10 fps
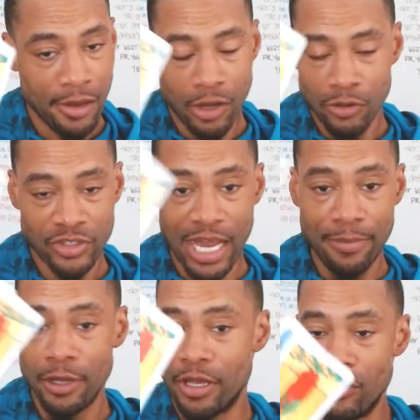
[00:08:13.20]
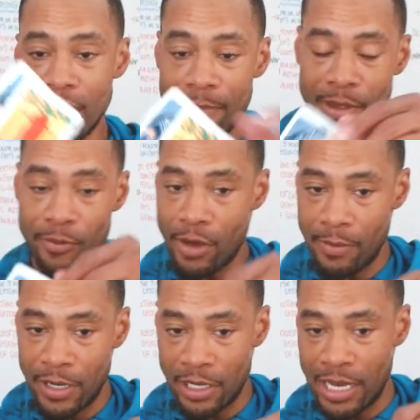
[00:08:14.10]
Don't stop looking. You got people
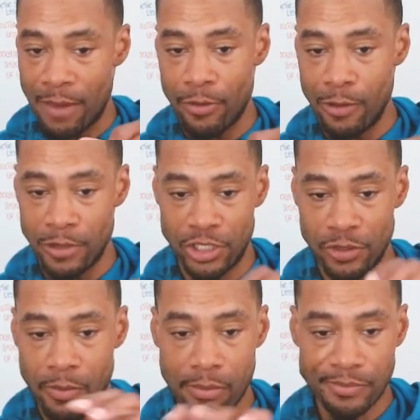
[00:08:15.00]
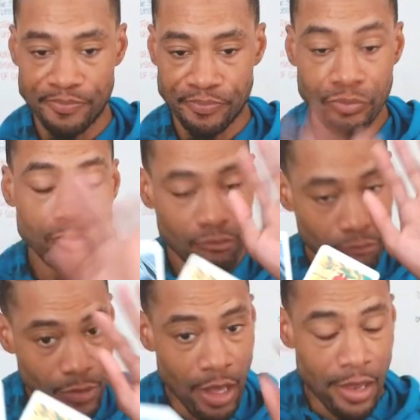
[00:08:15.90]
coming to collaborate with you
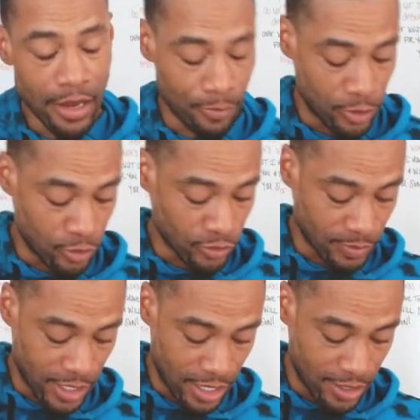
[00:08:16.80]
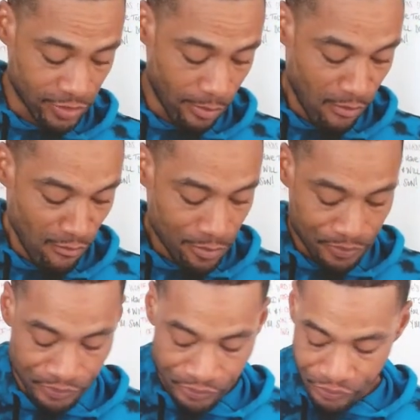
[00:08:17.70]
help you do some things.
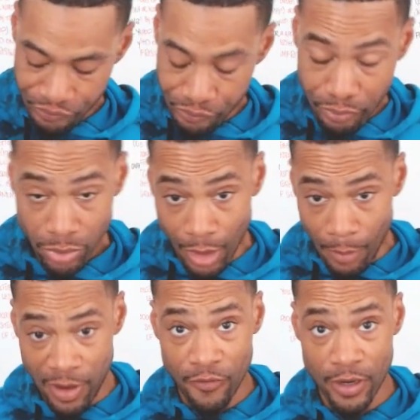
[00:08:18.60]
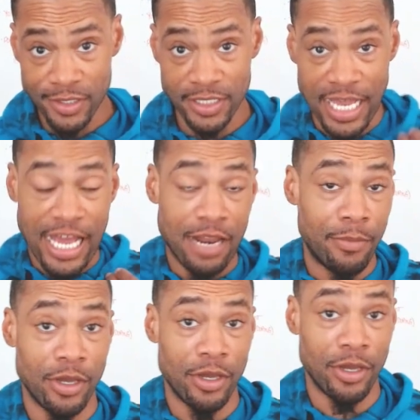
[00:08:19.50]
Me, for instance, I got a
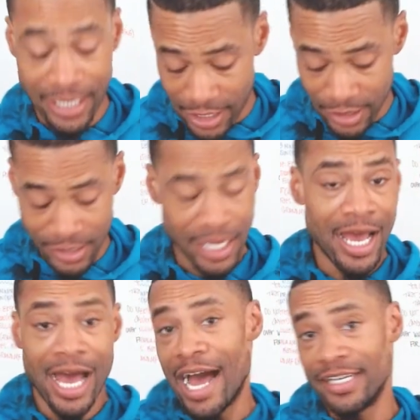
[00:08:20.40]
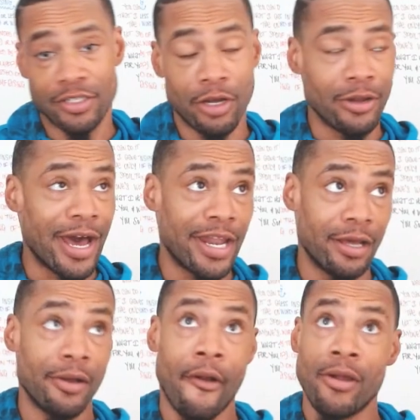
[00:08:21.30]
million ideas. I just don't know how
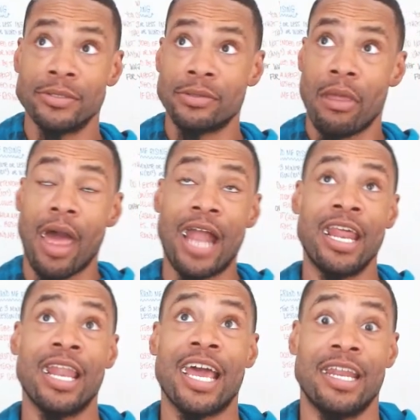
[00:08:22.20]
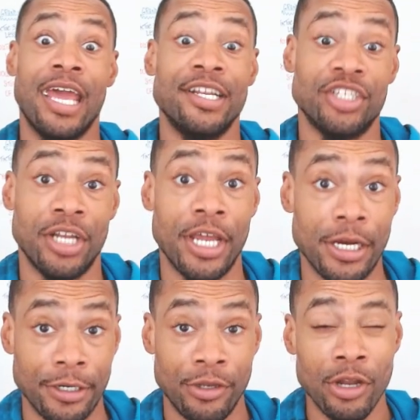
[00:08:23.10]
to. I need like an
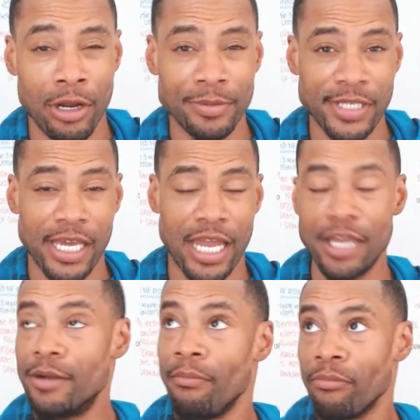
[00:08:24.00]
engineer. You know what I'm saying? Like,